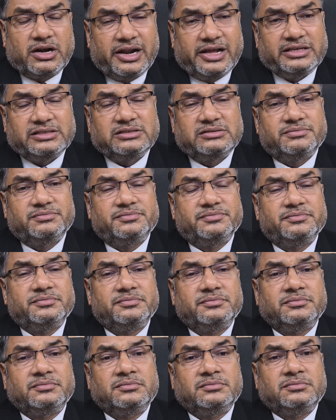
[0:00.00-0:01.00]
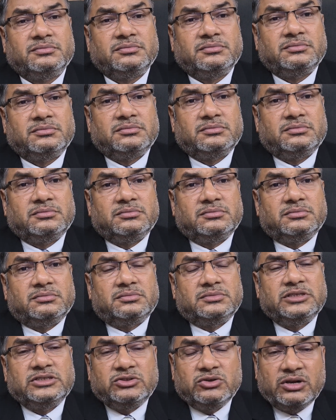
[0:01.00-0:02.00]
clause.
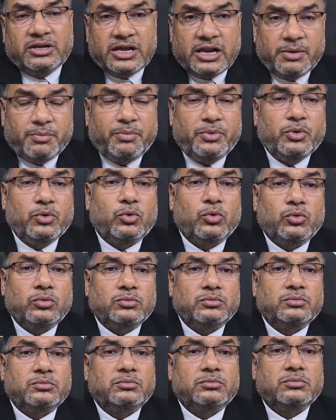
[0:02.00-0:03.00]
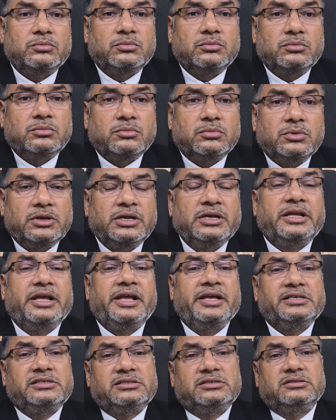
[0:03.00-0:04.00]
This will help you in
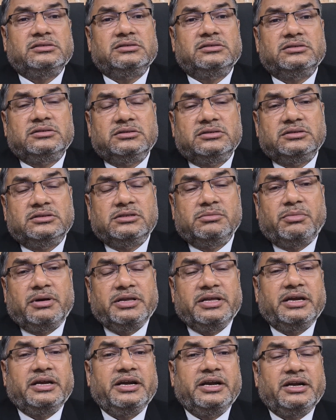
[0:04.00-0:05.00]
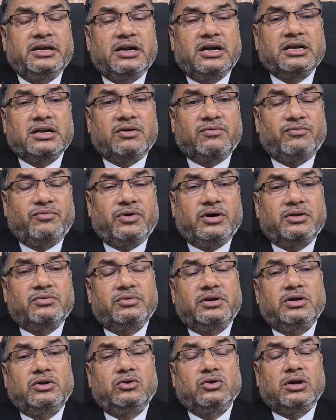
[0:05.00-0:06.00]
case the buyer did not come
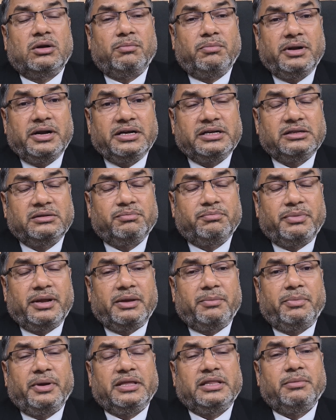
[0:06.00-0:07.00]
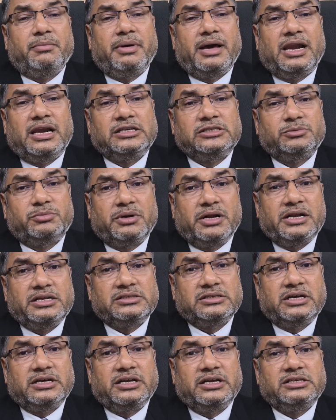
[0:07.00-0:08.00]
forward to pay the balance
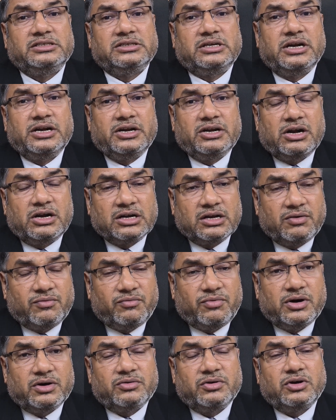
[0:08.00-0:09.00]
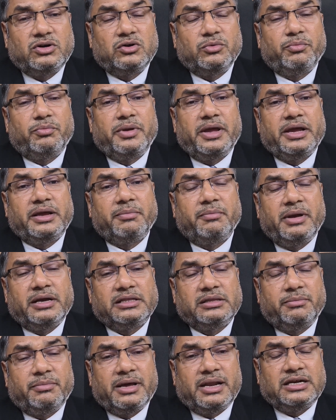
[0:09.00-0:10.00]
price, and he did not come forward to make
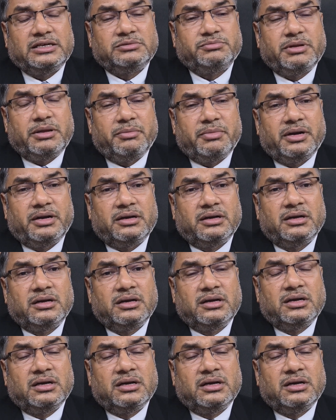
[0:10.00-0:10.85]
the balance payment.